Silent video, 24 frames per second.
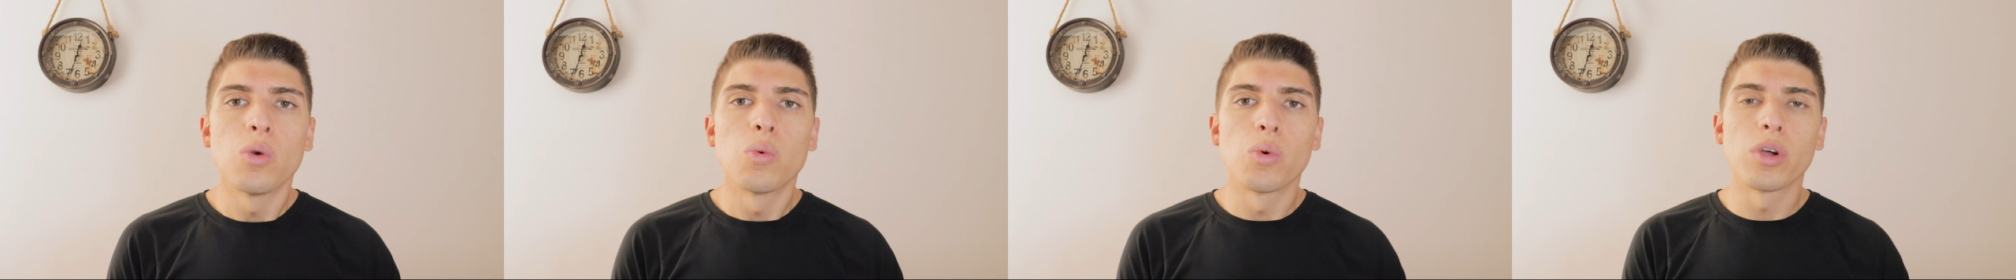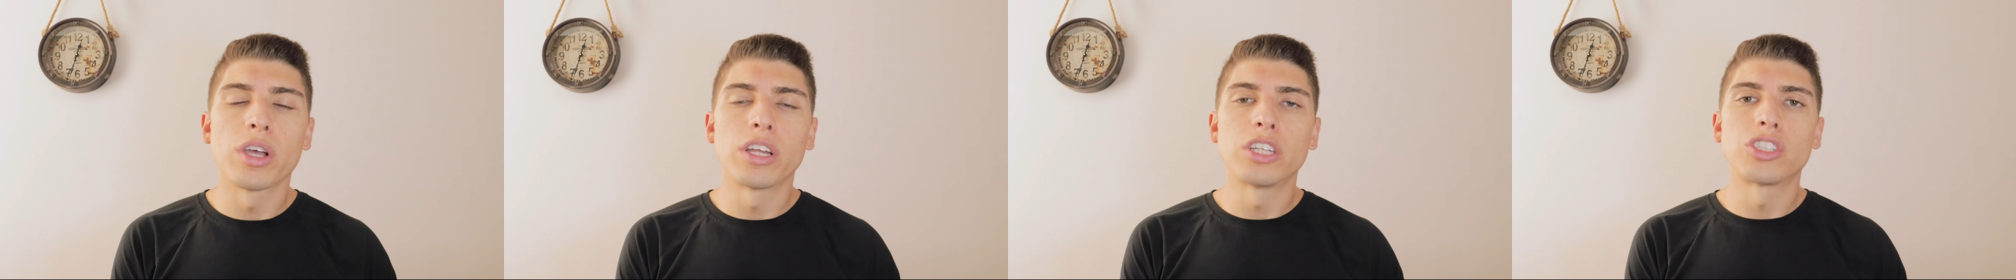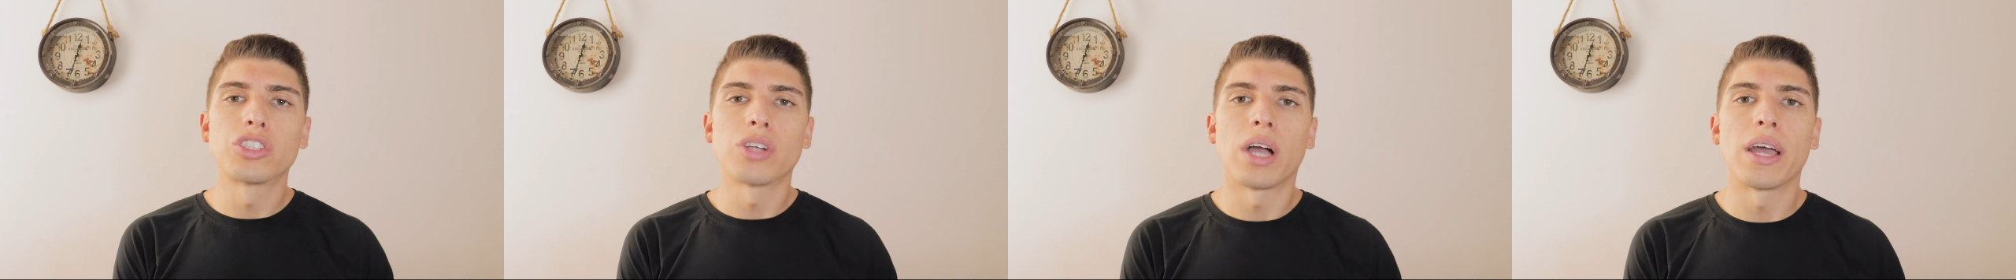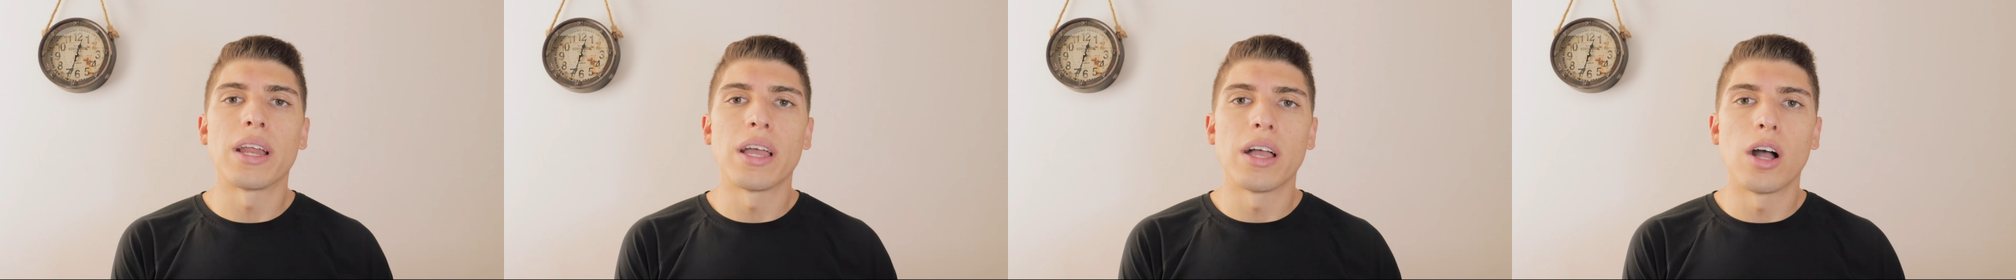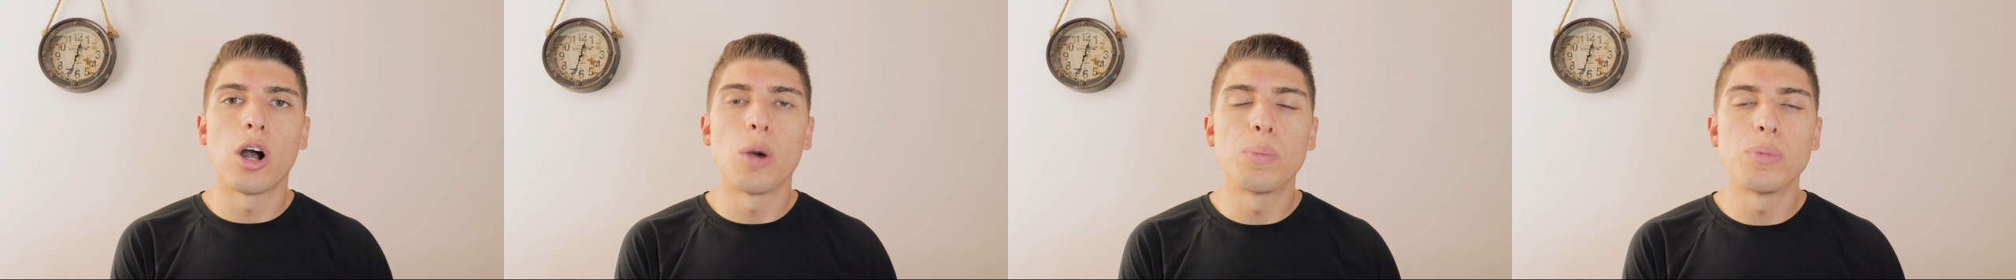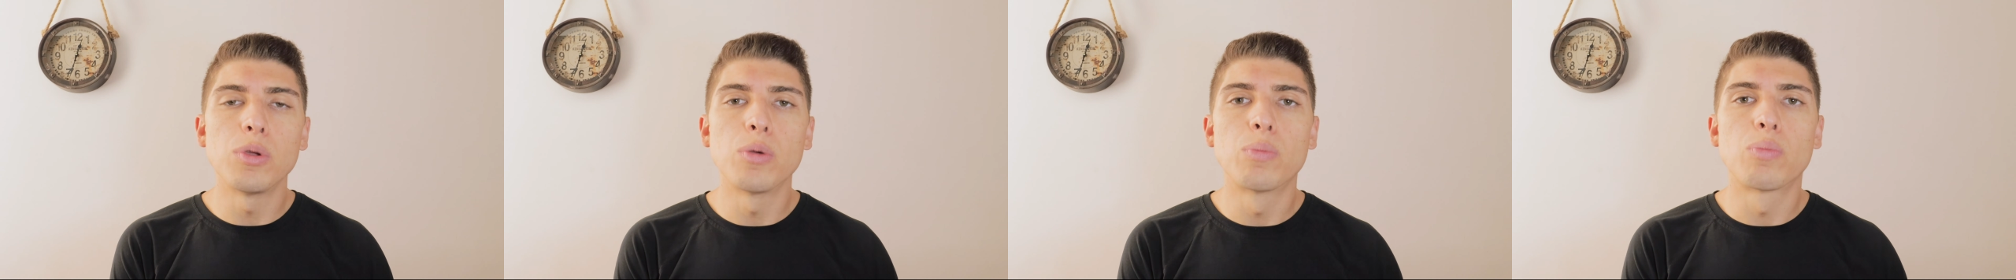we're going to try to
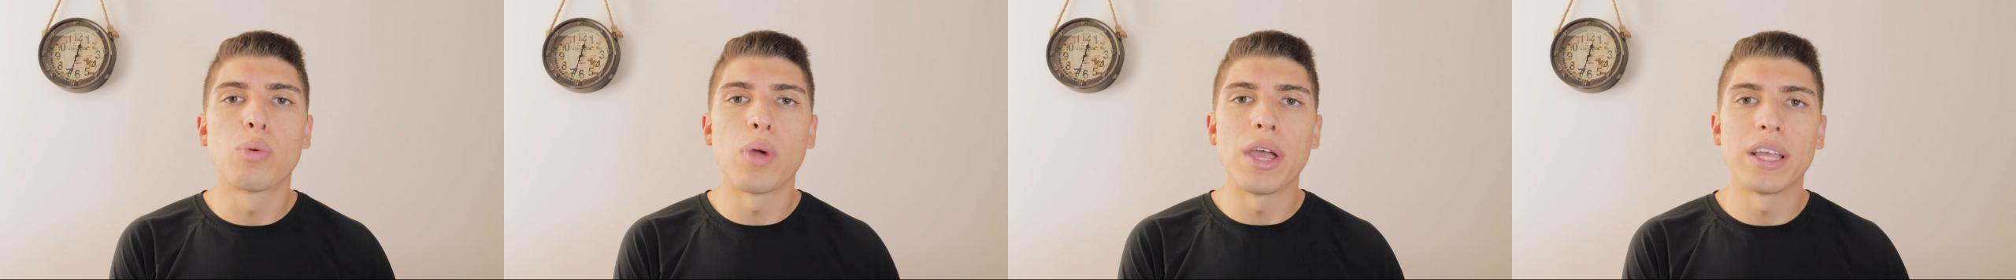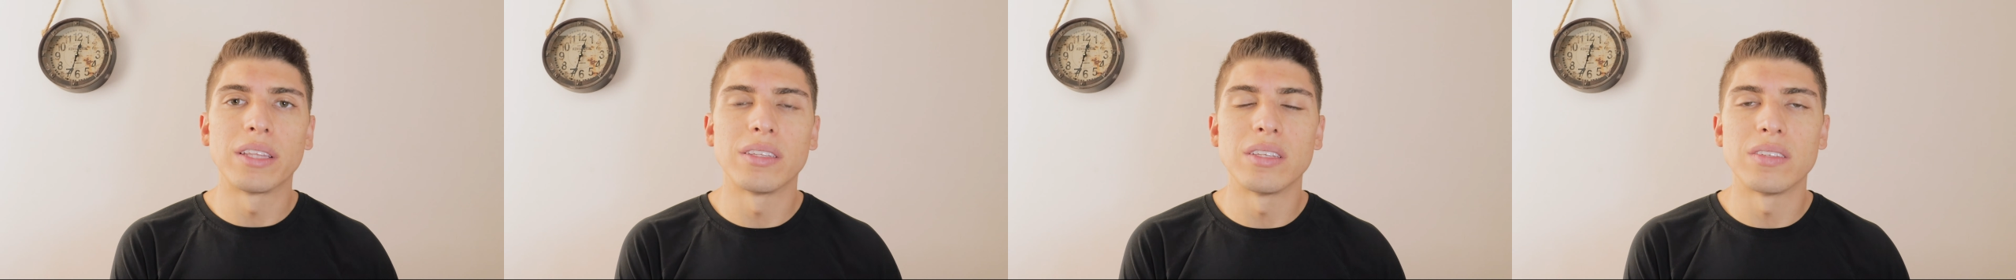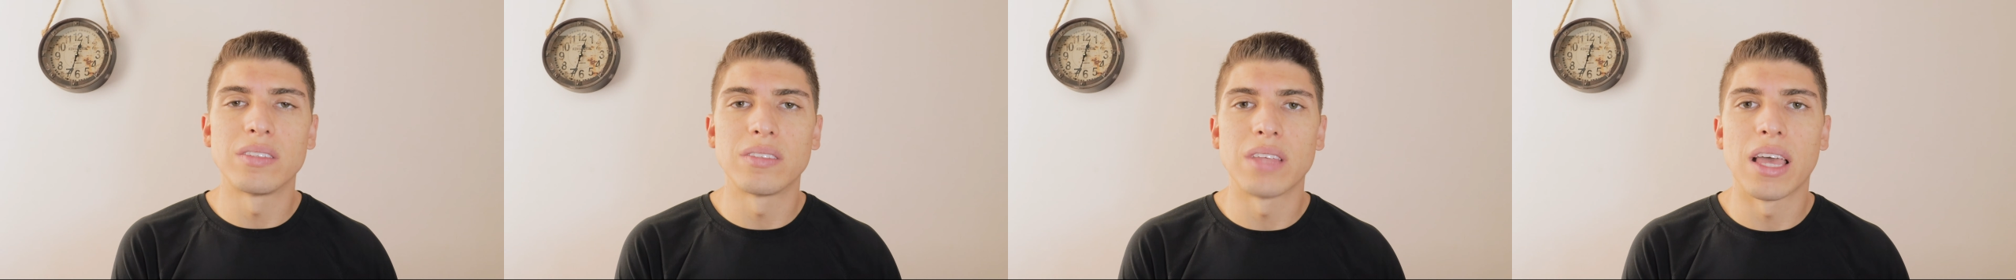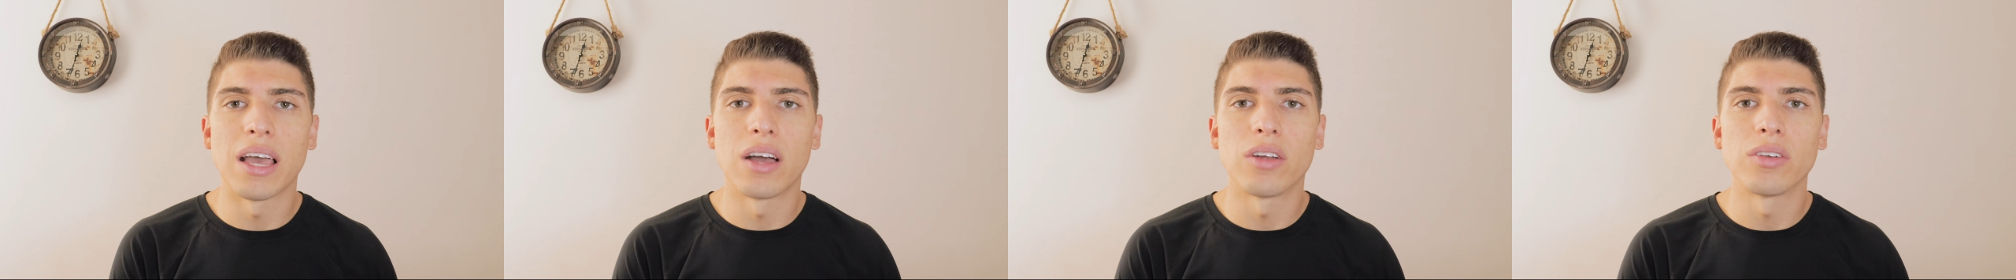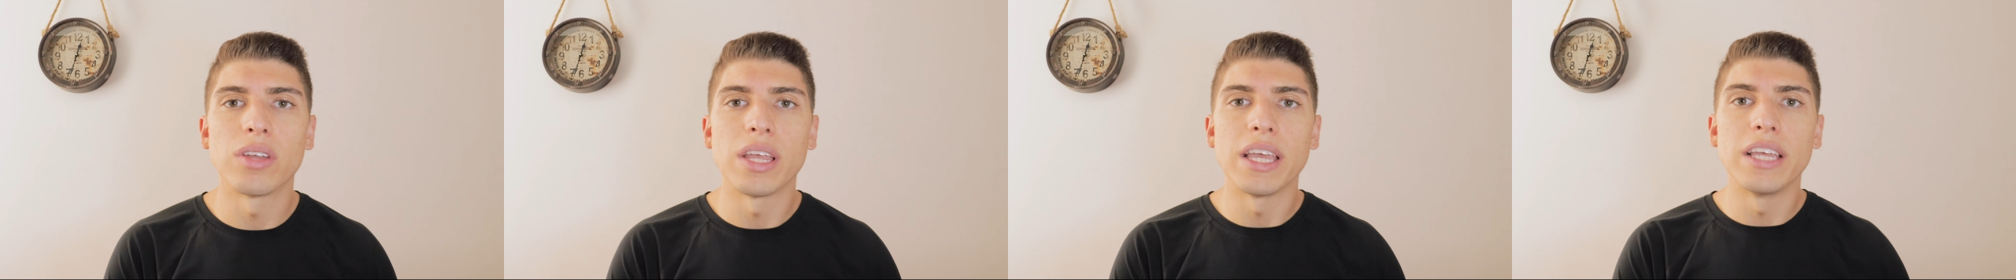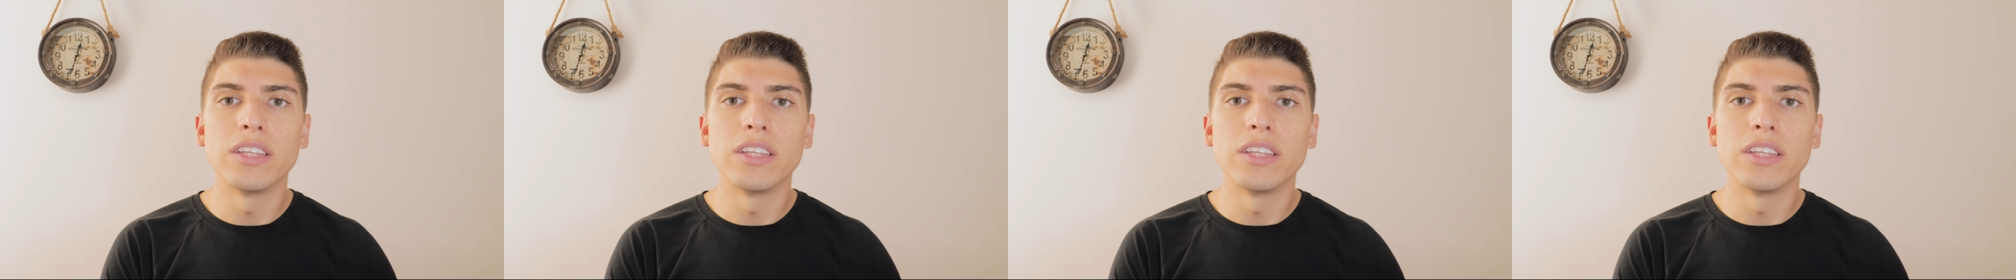help you break this down